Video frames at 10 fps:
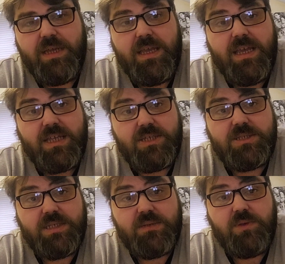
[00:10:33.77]
and she
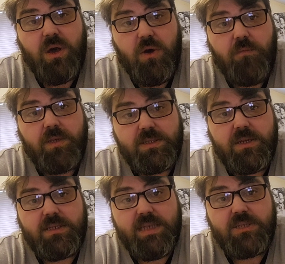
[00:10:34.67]
said to him, "You hold my
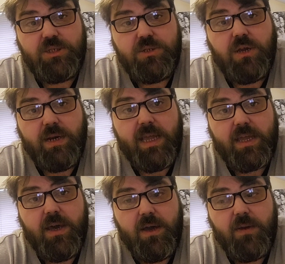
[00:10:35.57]
skirt tails and you don't let
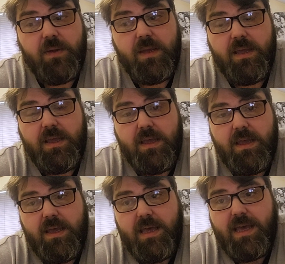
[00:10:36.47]
go."
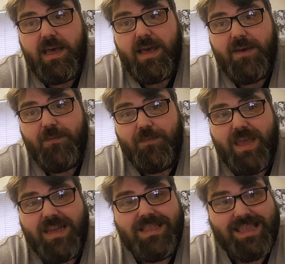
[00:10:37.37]
And
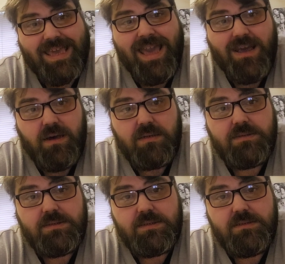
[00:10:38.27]
in the
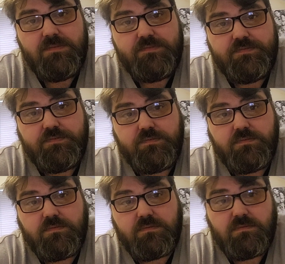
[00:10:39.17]
chaos,
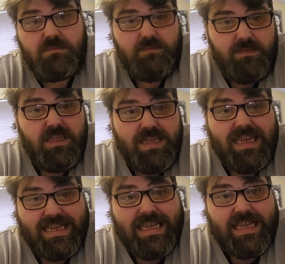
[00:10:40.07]

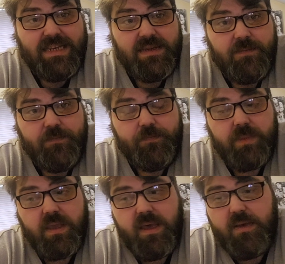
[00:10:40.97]
he did.
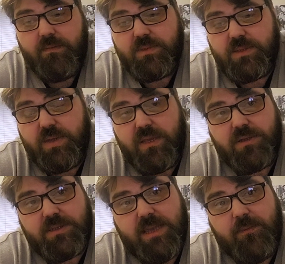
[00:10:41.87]
So he got
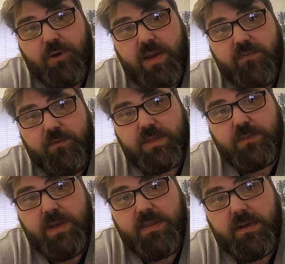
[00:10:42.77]
separated from his
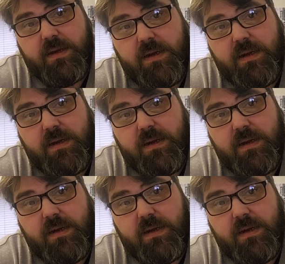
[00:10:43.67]
mother,